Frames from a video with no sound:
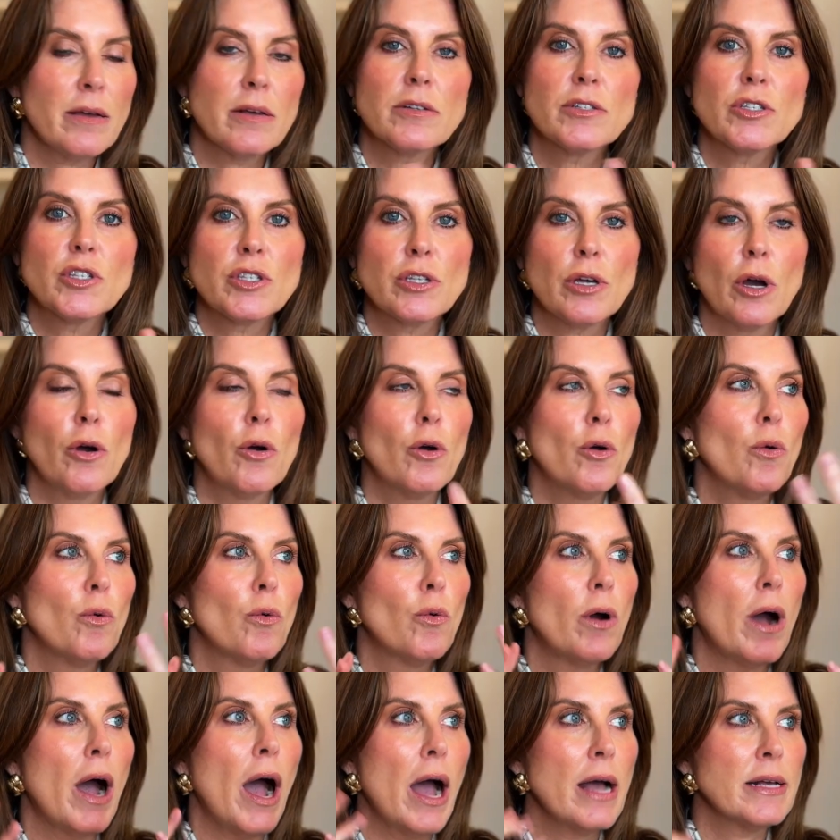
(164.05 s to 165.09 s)

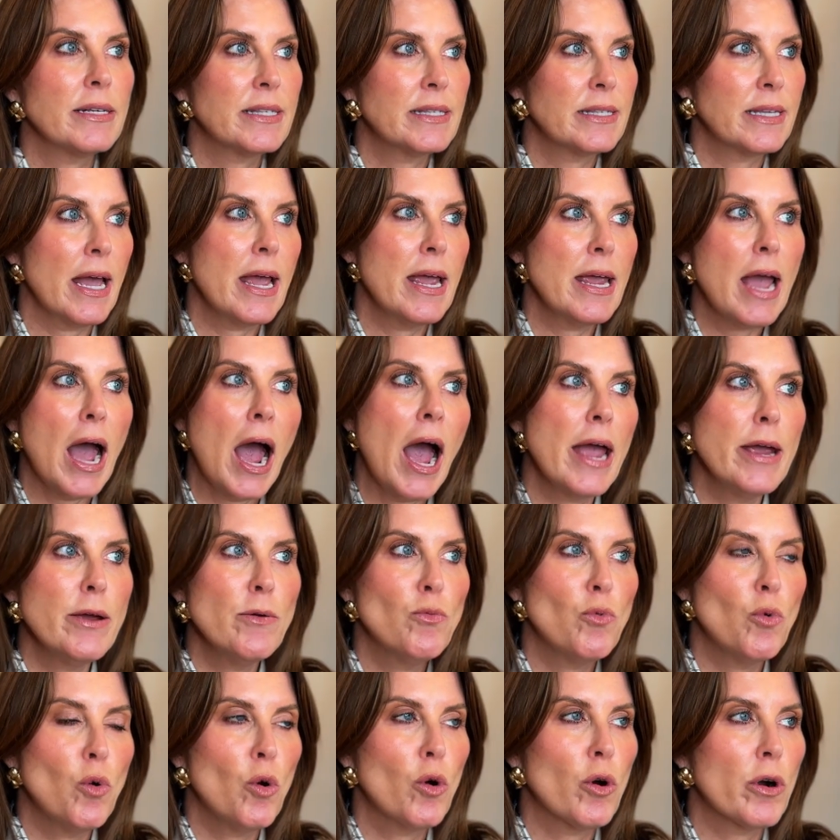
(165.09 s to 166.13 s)
So say I
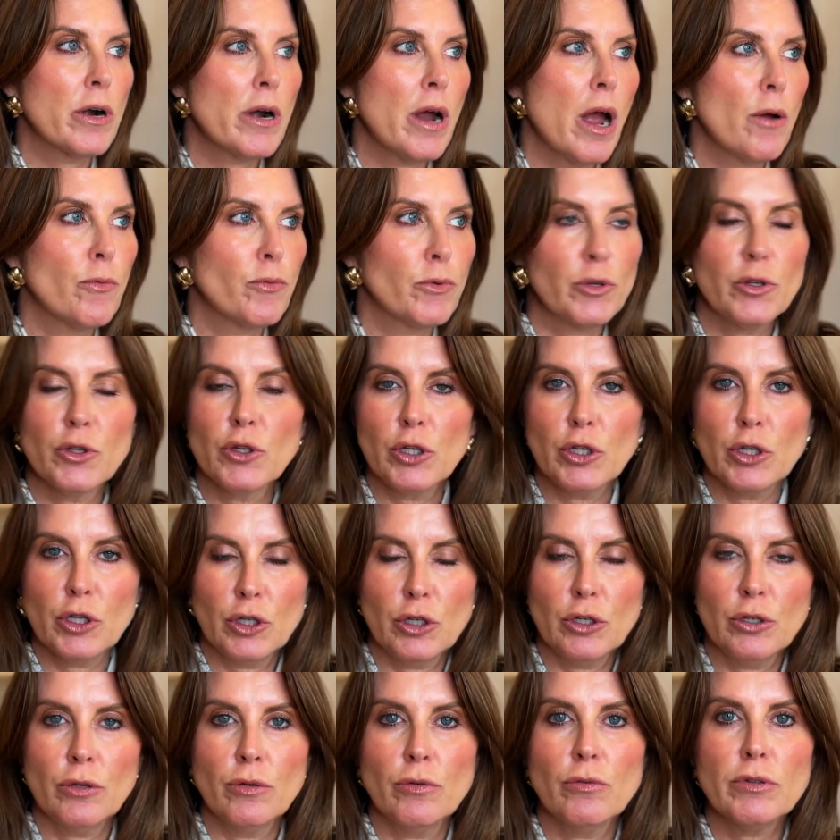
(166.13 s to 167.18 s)
wore a really
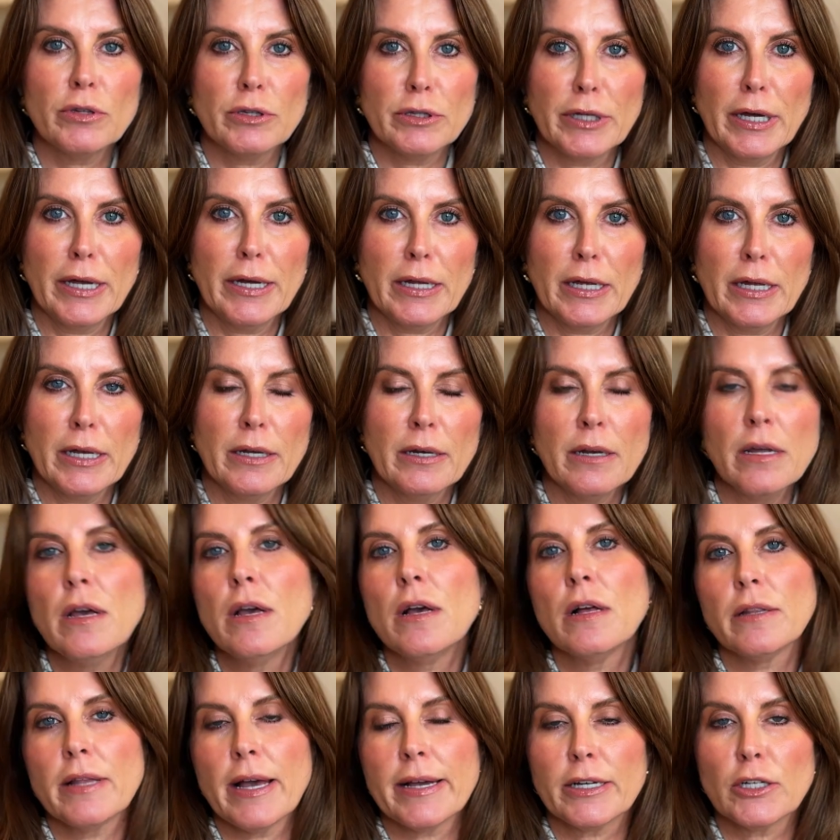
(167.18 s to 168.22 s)
cute linen,
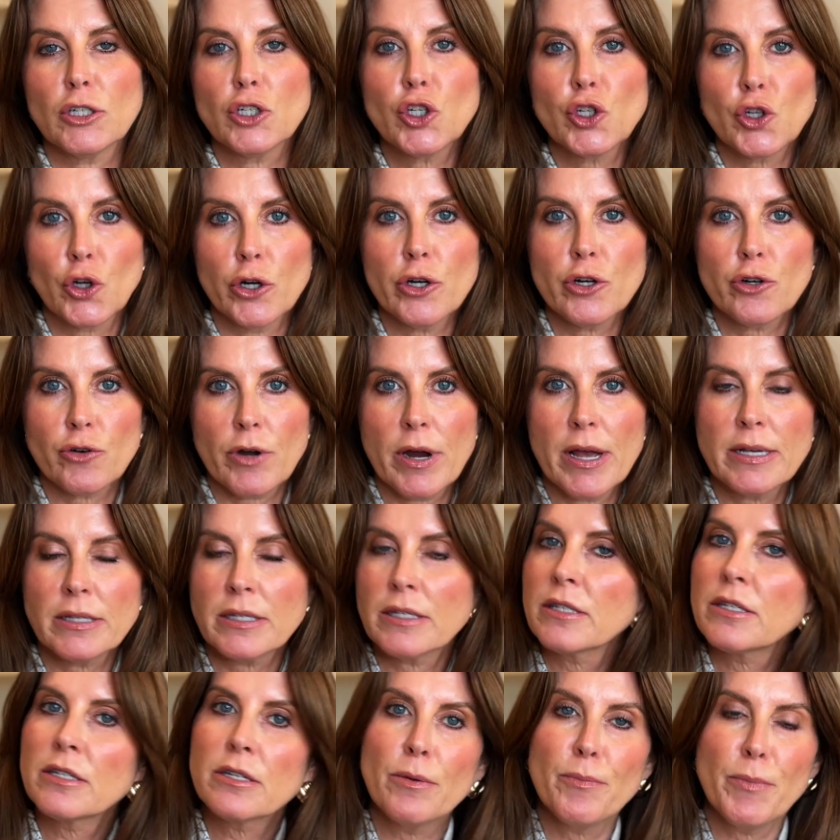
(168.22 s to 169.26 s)
like a shirt dress,
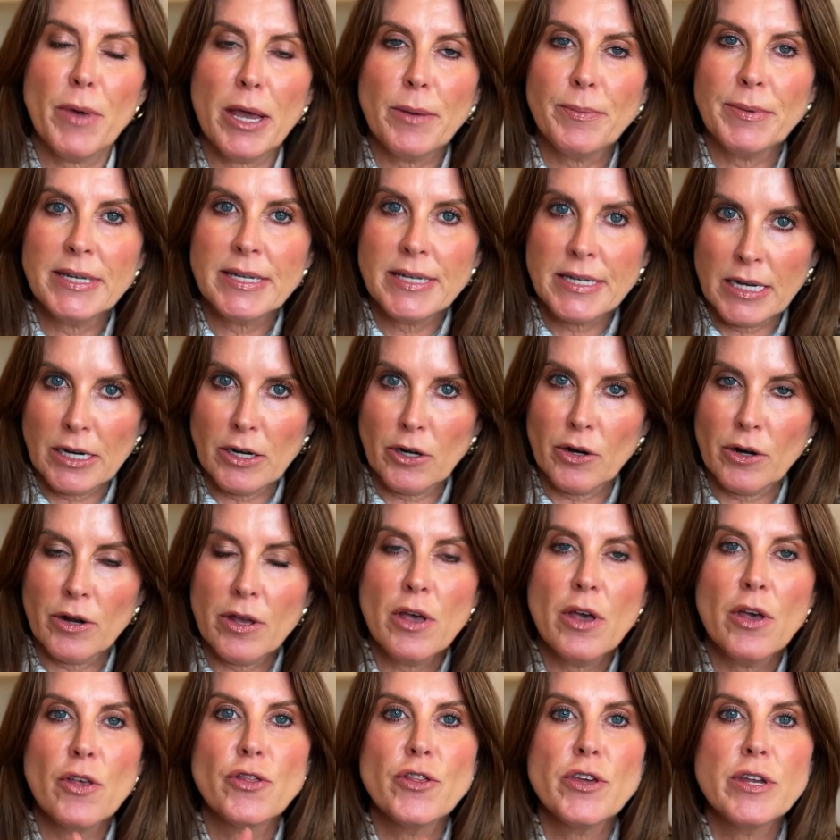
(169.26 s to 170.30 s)
to maybe dinner.
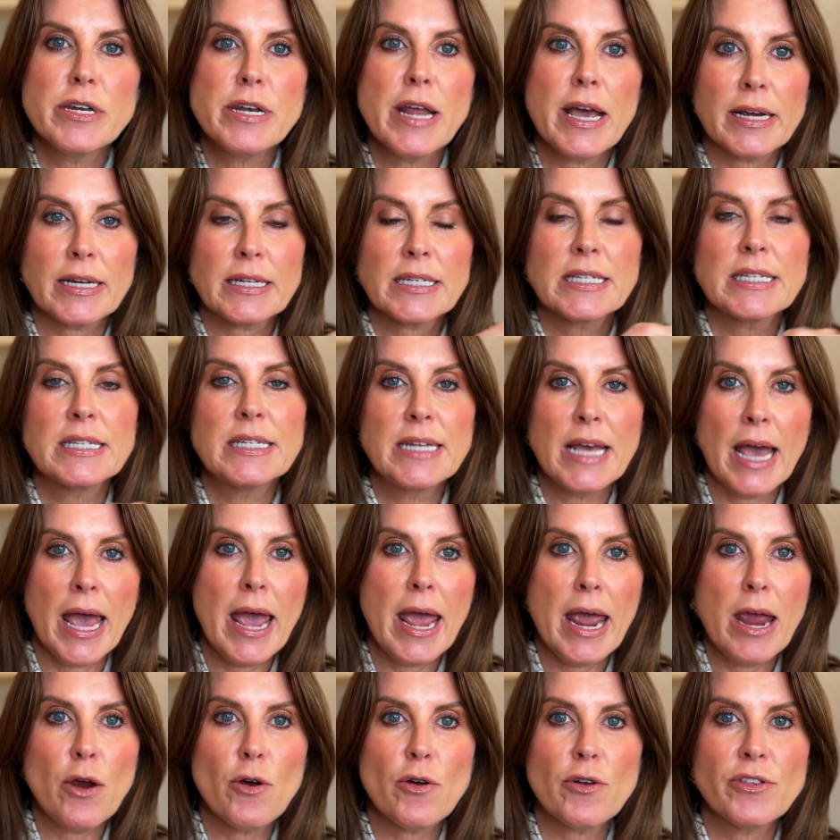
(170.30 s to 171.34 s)
The next
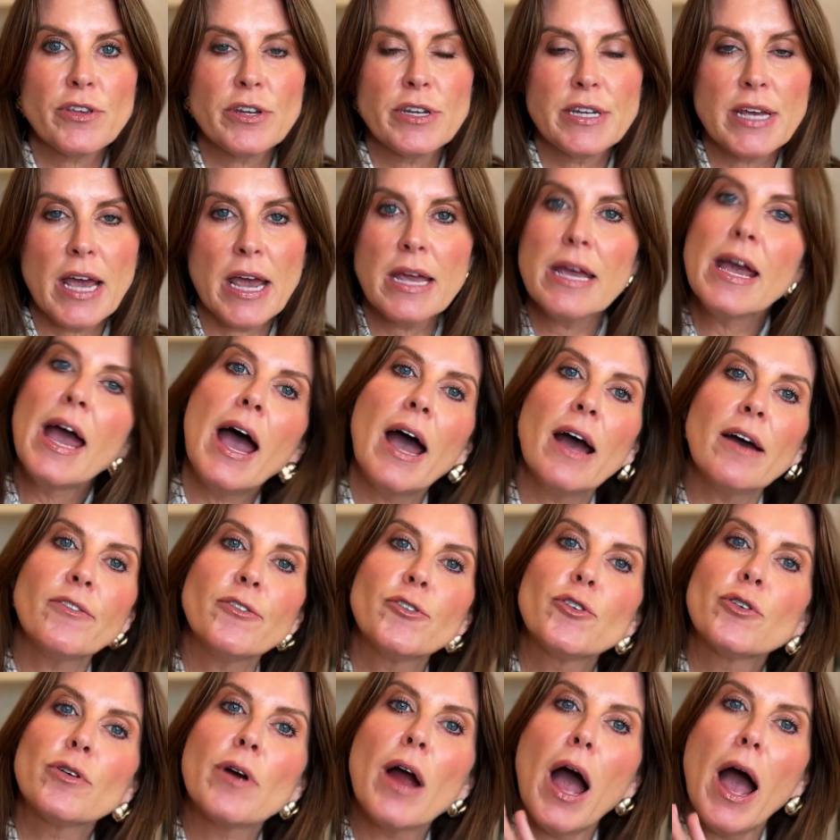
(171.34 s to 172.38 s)
day or the day
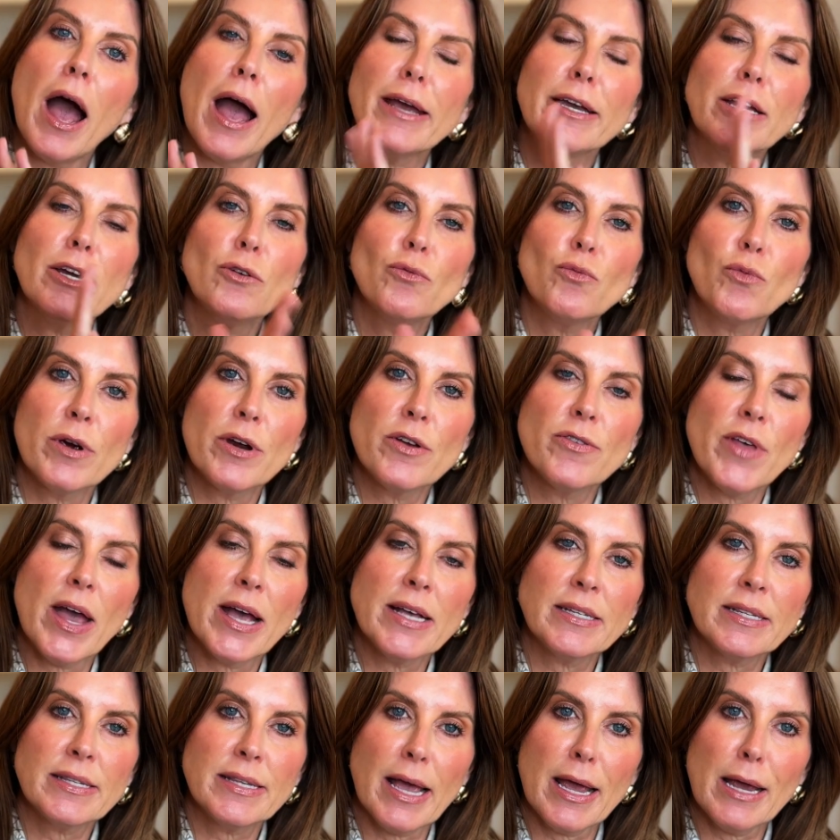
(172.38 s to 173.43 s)
after, I could wear
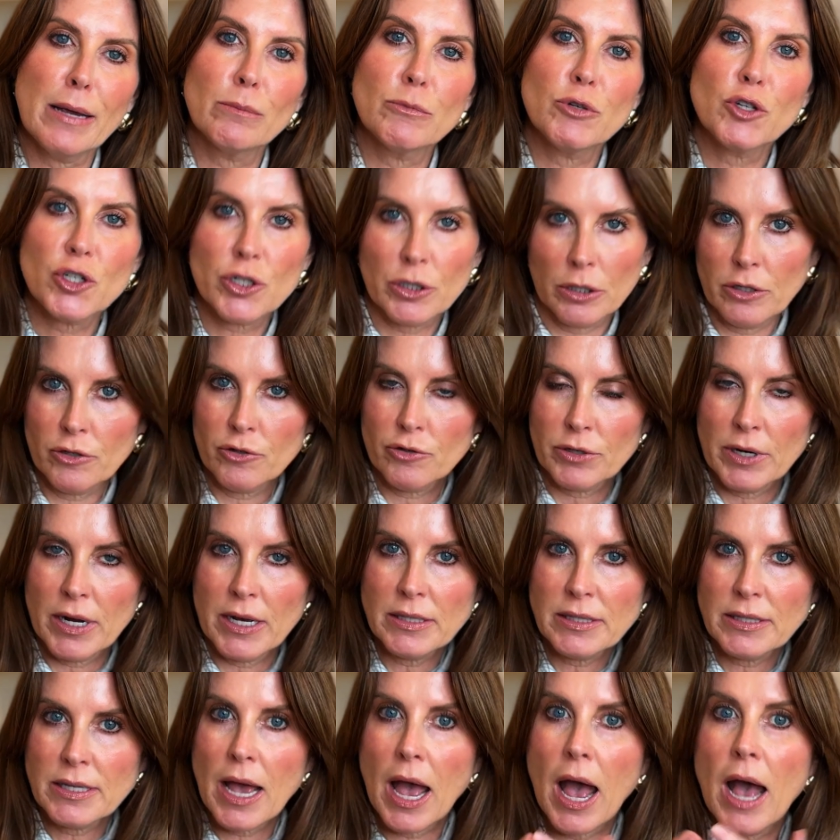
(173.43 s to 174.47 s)
that same shirt
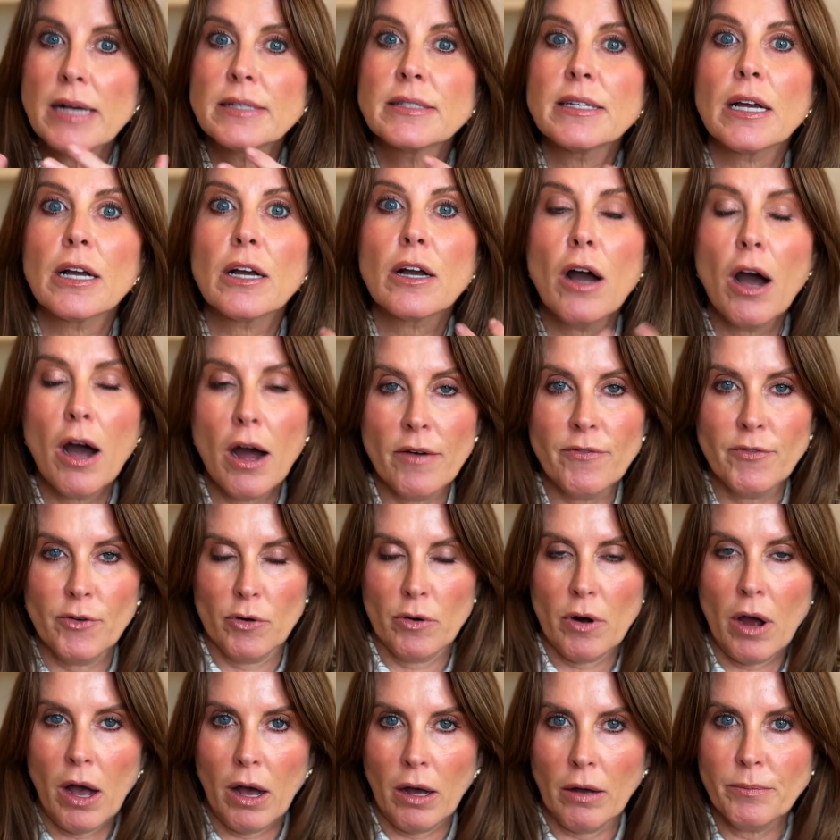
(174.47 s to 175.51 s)
dress as a
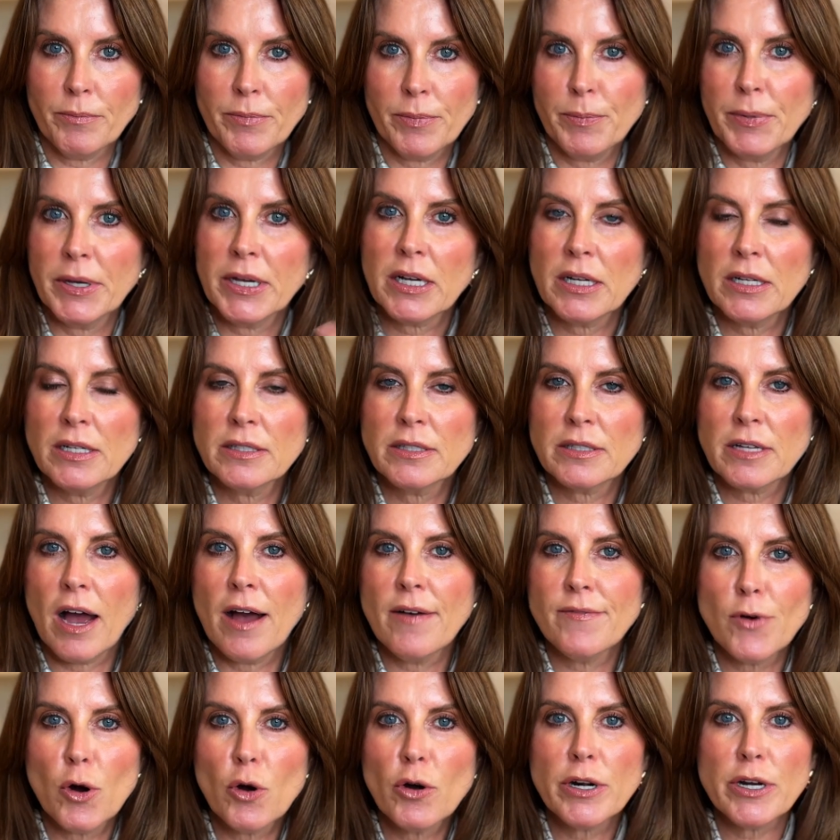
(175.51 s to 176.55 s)
cover up because
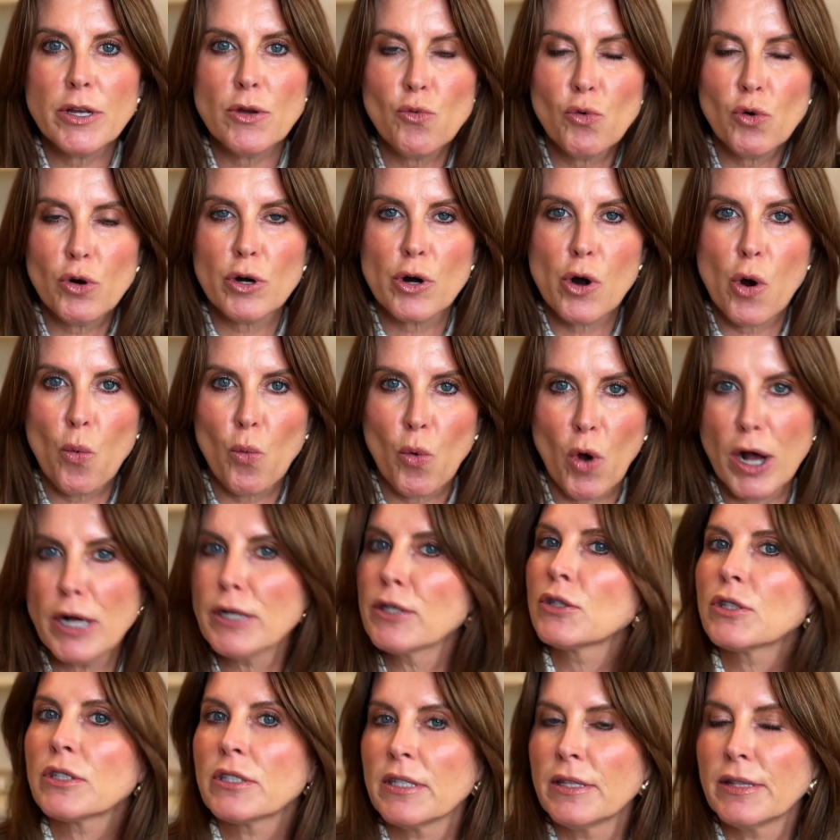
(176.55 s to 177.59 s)
I've already wore it
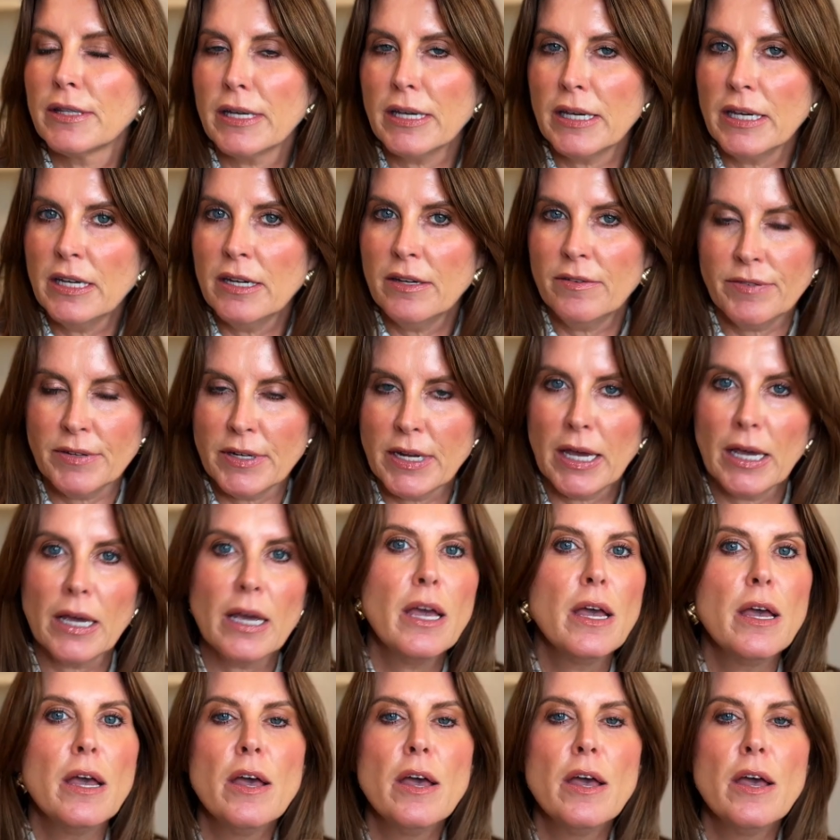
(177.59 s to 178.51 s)
once in the evening.